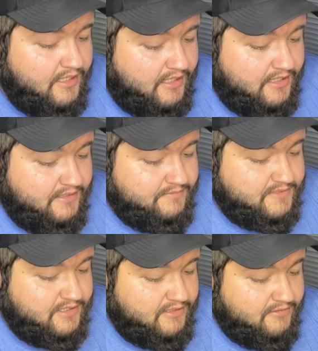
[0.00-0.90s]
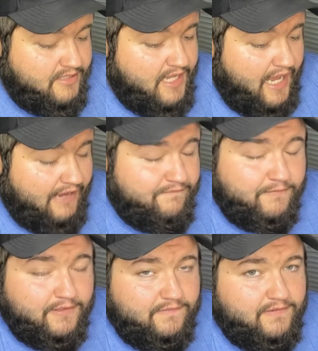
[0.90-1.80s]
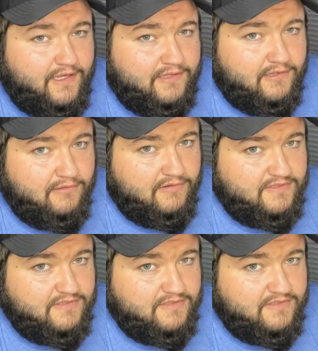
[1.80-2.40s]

So I really feel like the Lord